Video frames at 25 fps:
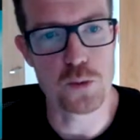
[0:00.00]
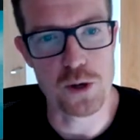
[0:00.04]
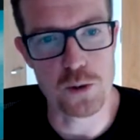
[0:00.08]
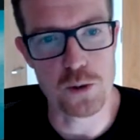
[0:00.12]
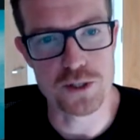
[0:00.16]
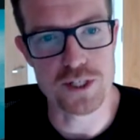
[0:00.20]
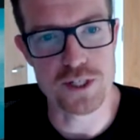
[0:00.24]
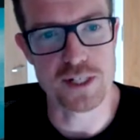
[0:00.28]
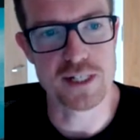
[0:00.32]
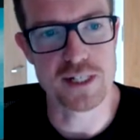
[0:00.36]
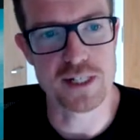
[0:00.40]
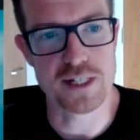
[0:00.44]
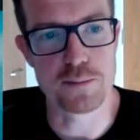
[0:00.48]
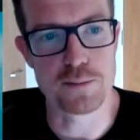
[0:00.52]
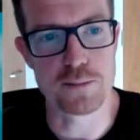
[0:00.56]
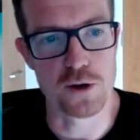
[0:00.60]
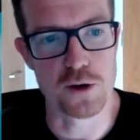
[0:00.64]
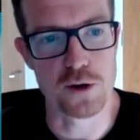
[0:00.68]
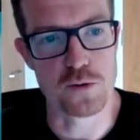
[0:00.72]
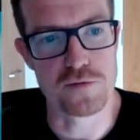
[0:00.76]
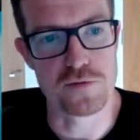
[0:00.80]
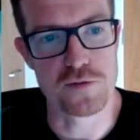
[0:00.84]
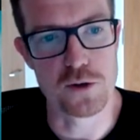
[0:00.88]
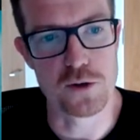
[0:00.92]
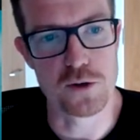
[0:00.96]
We want to keep
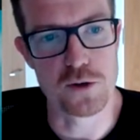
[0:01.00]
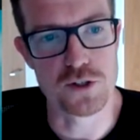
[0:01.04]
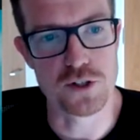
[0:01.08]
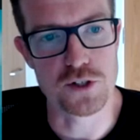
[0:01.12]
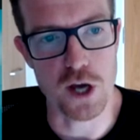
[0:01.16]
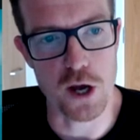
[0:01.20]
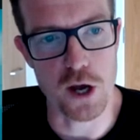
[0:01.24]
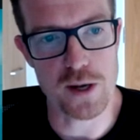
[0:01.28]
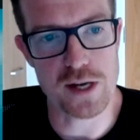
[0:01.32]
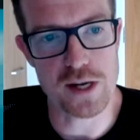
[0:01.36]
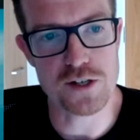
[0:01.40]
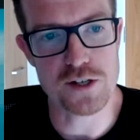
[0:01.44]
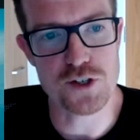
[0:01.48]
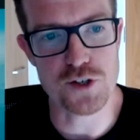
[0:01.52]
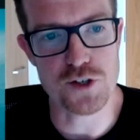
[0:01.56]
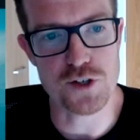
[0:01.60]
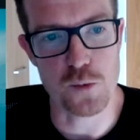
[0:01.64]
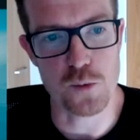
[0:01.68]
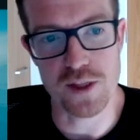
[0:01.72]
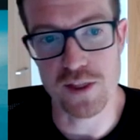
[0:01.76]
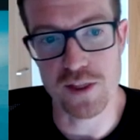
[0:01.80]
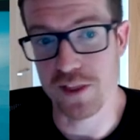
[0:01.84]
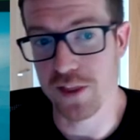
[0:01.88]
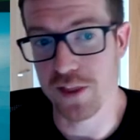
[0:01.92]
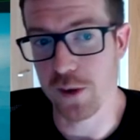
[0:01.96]
those reviews going. So
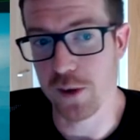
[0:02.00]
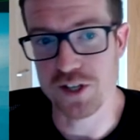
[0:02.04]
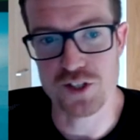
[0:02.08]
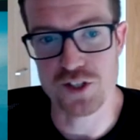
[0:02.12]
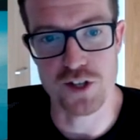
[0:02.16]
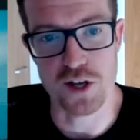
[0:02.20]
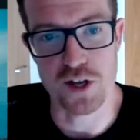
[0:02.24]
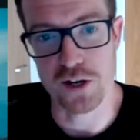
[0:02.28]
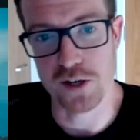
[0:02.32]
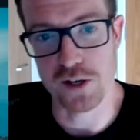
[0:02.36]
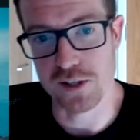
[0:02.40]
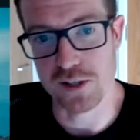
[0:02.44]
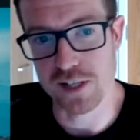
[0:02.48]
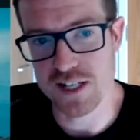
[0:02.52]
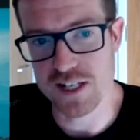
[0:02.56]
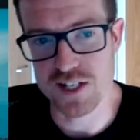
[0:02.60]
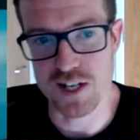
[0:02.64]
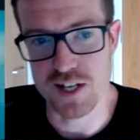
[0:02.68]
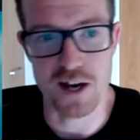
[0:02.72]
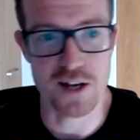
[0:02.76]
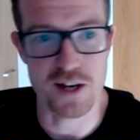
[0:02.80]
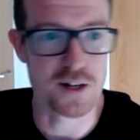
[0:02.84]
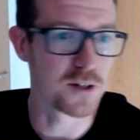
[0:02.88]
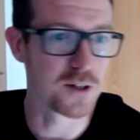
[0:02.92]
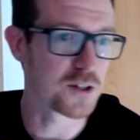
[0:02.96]
whether they're external,
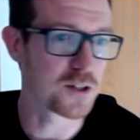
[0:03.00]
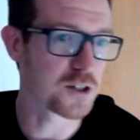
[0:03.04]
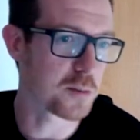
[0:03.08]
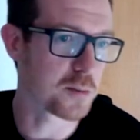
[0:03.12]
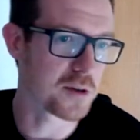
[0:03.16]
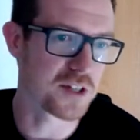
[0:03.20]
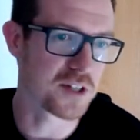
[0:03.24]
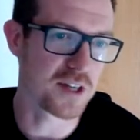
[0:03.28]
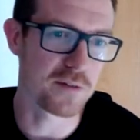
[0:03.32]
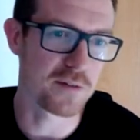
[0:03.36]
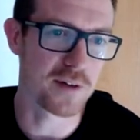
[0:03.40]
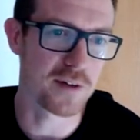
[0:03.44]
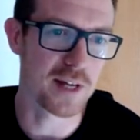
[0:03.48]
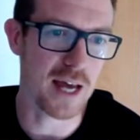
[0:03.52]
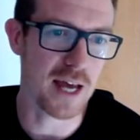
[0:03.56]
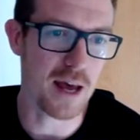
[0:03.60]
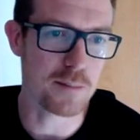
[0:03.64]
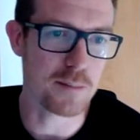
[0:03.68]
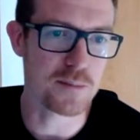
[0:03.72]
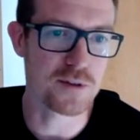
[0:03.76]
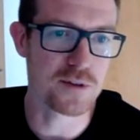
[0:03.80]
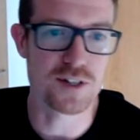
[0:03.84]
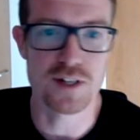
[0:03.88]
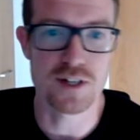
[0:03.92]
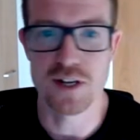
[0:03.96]
internal, specific
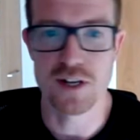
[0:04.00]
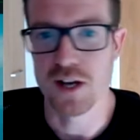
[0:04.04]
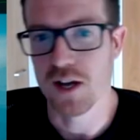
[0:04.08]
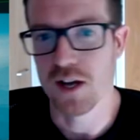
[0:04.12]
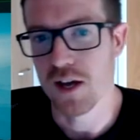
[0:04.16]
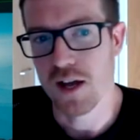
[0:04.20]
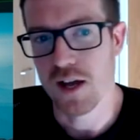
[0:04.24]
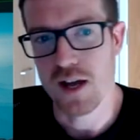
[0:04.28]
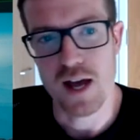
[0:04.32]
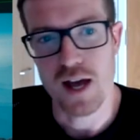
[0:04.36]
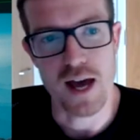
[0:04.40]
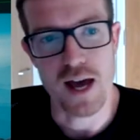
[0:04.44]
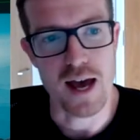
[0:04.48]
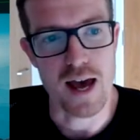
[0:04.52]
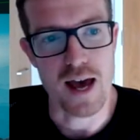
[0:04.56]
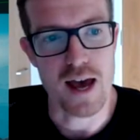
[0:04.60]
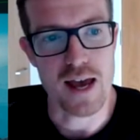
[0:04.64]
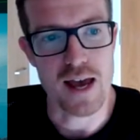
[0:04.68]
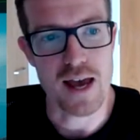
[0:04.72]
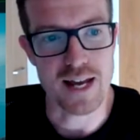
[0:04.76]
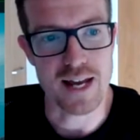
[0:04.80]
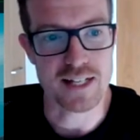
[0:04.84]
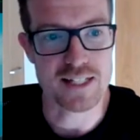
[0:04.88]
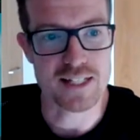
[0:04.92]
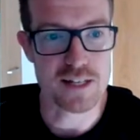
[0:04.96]
apps,
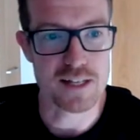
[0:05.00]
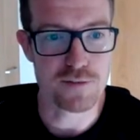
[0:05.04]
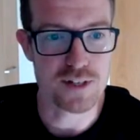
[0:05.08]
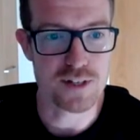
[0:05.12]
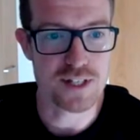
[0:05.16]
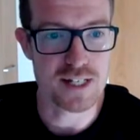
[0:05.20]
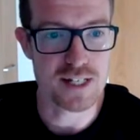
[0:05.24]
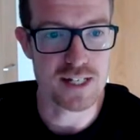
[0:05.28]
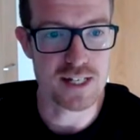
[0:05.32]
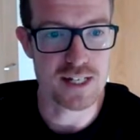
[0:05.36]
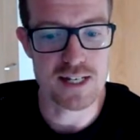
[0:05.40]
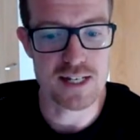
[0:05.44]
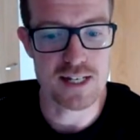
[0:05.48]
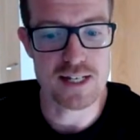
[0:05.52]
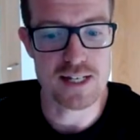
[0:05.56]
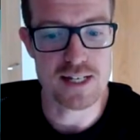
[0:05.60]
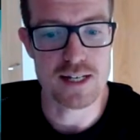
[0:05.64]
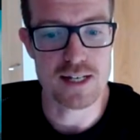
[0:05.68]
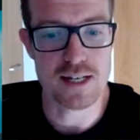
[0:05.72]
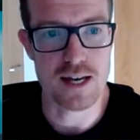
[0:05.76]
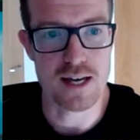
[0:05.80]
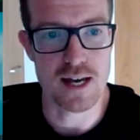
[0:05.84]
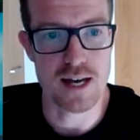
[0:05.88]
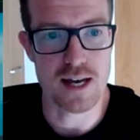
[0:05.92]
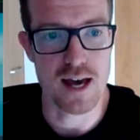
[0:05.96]
inactivity